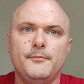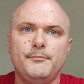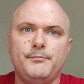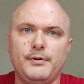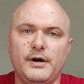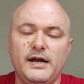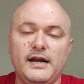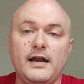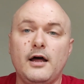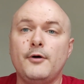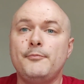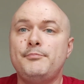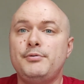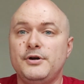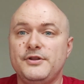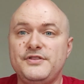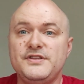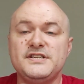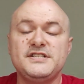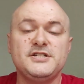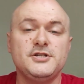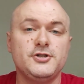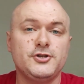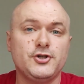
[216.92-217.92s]
But I'll
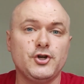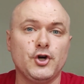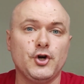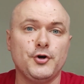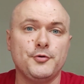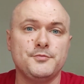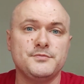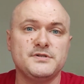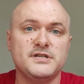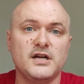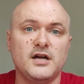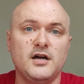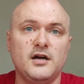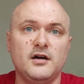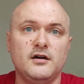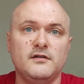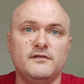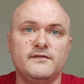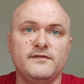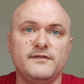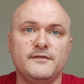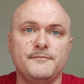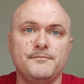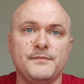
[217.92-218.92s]
put this in terms
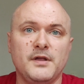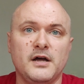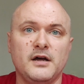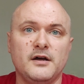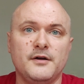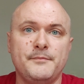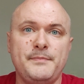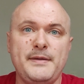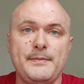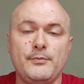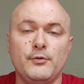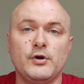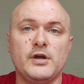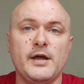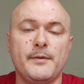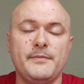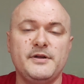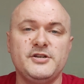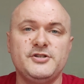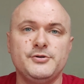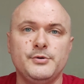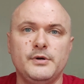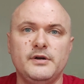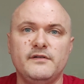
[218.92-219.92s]
of people
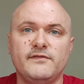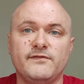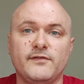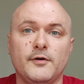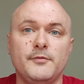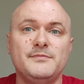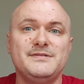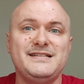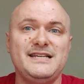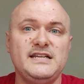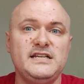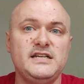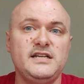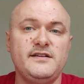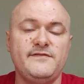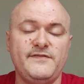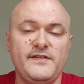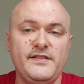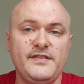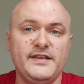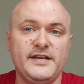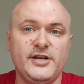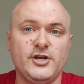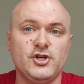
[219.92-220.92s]
coming to it from D&D
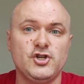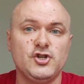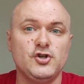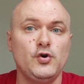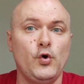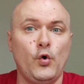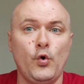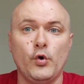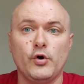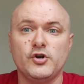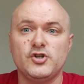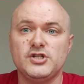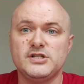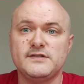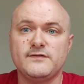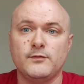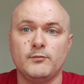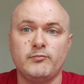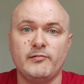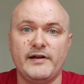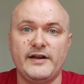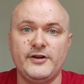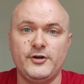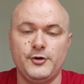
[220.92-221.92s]
5th edition or just
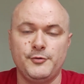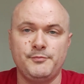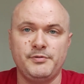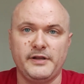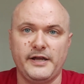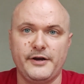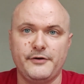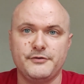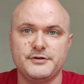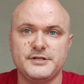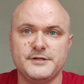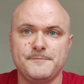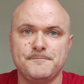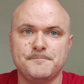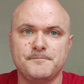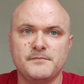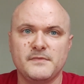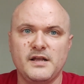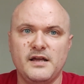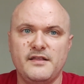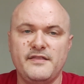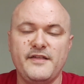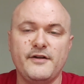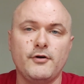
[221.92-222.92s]
for brand new players.
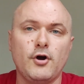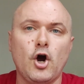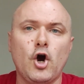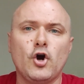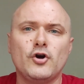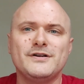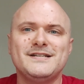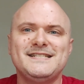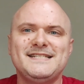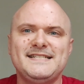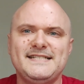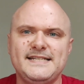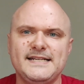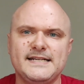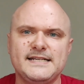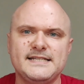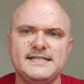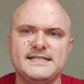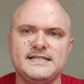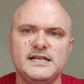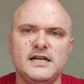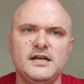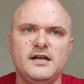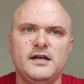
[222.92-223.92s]
There are
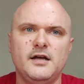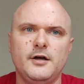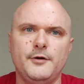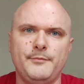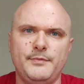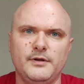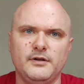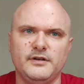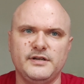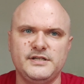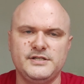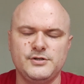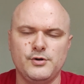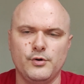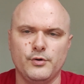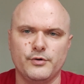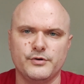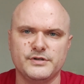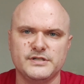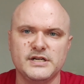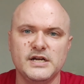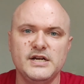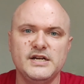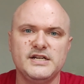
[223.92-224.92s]
6 ability
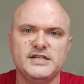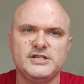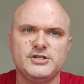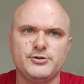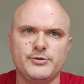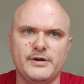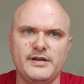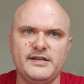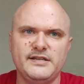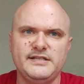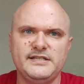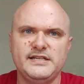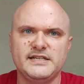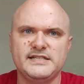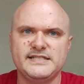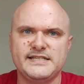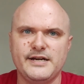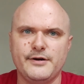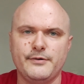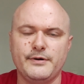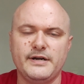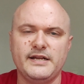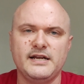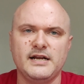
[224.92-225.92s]
scores: Strength,
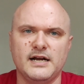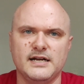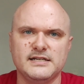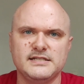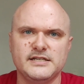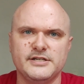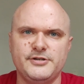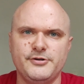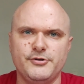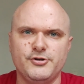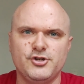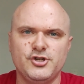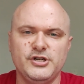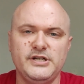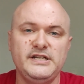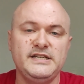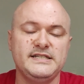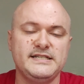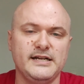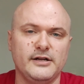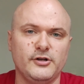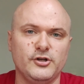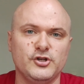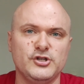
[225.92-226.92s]
Dexterity, Constitution,
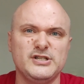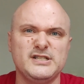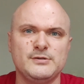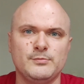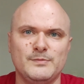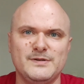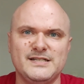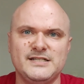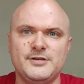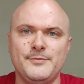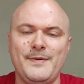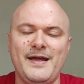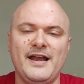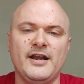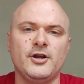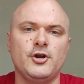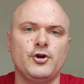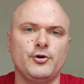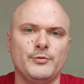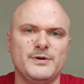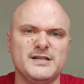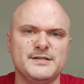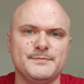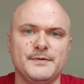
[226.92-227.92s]
Intelligence, Wisdom,
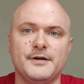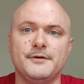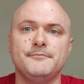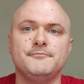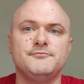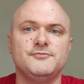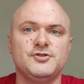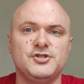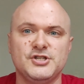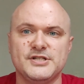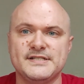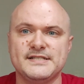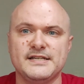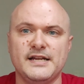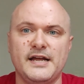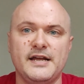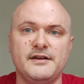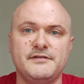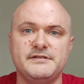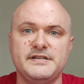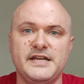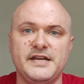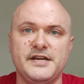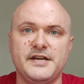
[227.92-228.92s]
and Charisma, just
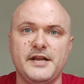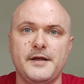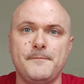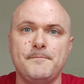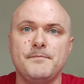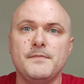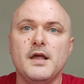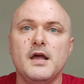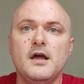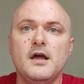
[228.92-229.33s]
like D&D.